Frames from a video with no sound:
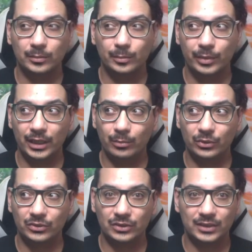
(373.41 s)
people
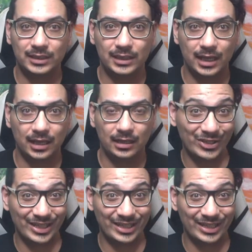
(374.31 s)
to see?
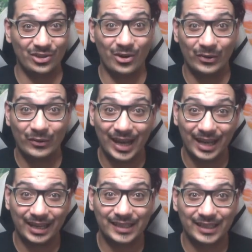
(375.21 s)
There's not
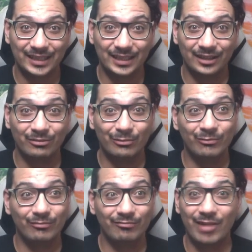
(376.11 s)
like a
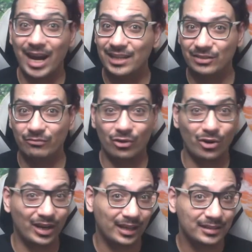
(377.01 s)
right and
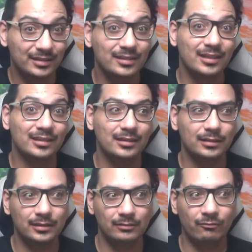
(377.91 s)
wrong answer.
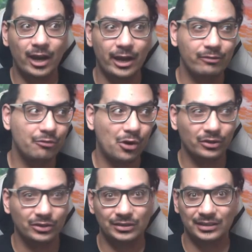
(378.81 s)
Right and
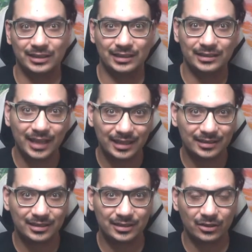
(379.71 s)
wrong doesn't
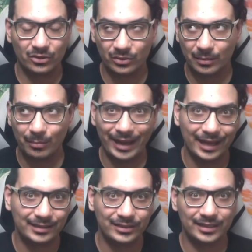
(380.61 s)
exist. Good and
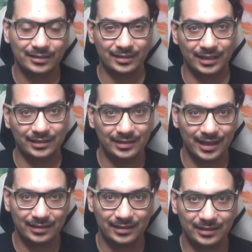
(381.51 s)
bad doesn't
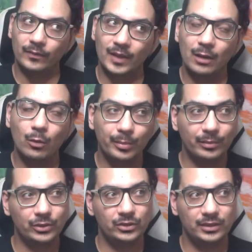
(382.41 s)
exist. I want
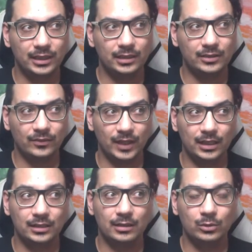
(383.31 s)
people to see these
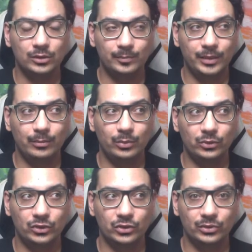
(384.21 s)
things. I want people
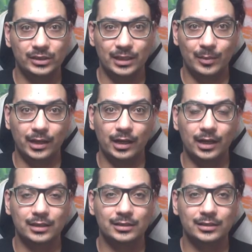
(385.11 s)
to see my
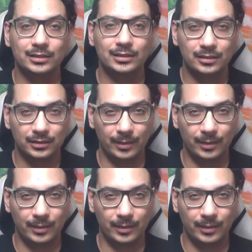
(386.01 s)
art and ask